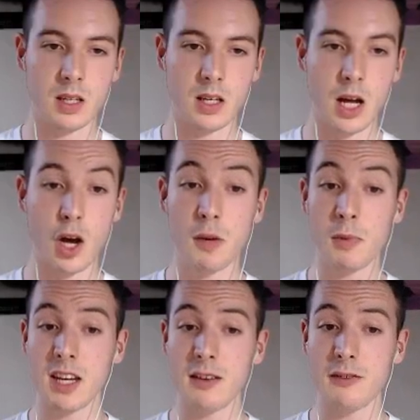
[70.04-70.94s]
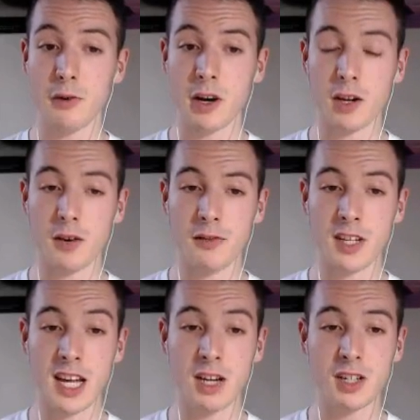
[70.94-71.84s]
Oh, he played E4. I could have
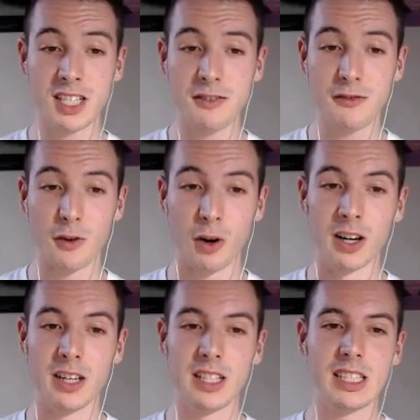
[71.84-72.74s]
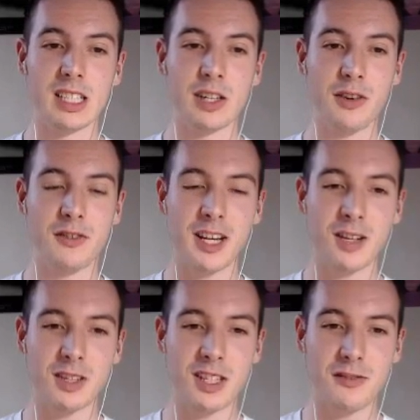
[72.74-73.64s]
taken on D4. Could have taken
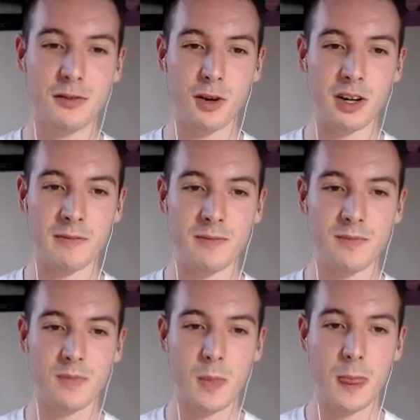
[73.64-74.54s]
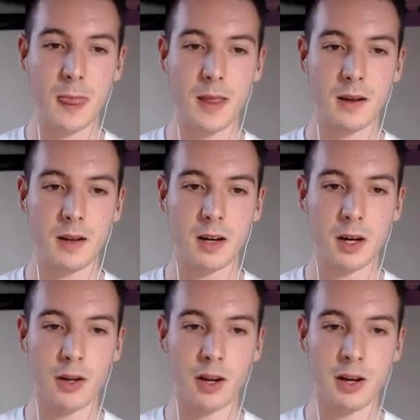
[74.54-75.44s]
on D4.
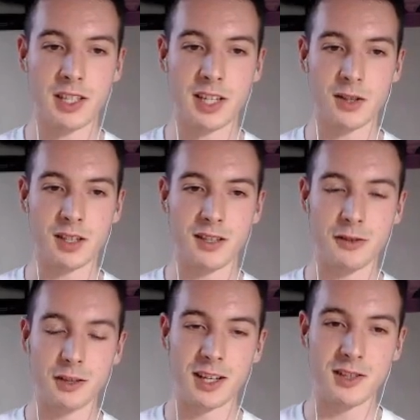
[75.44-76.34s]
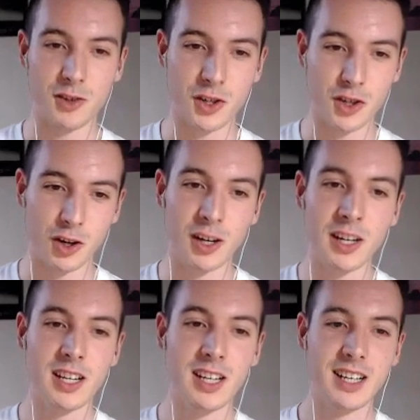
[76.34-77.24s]
Oh, now I take on D4. That's for sure.
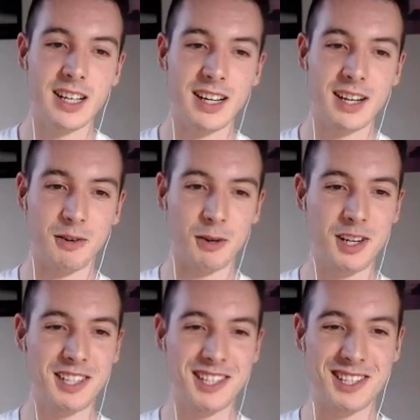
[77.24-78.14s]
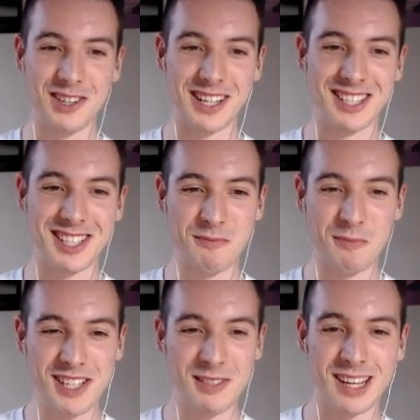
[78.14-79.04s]
What is he doing? He's just
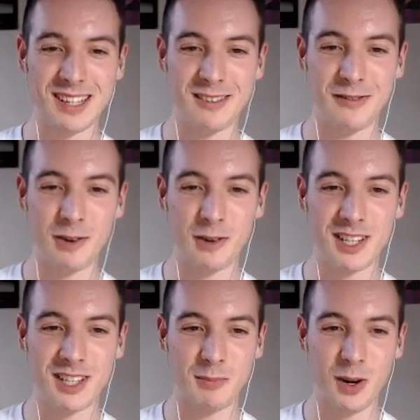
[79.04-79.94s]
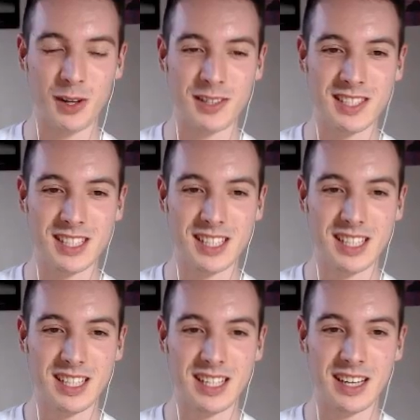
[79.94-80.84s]
pushing forward his pawns,
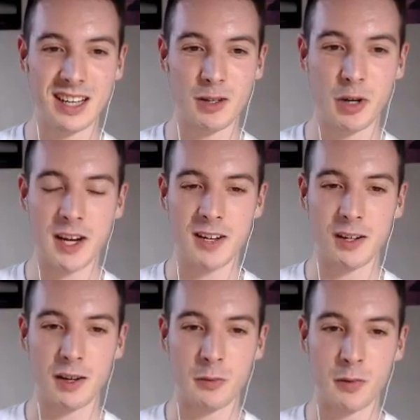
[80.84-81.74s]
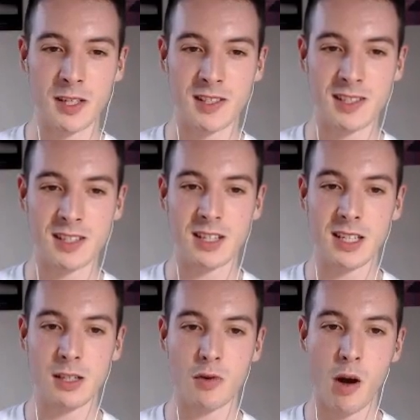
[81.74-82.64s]
creating a lot of weakness, and
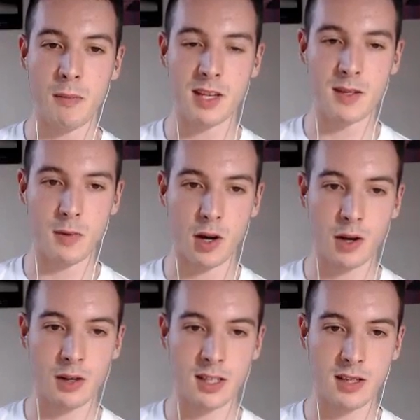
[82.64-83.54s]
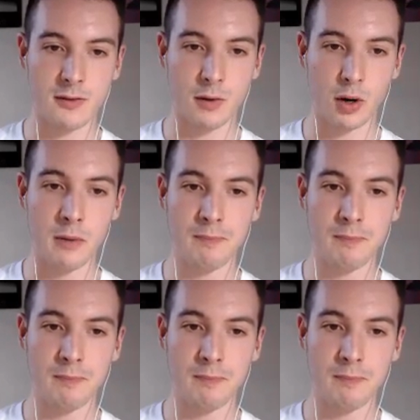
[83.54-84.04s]
he dropped his pawn on D4.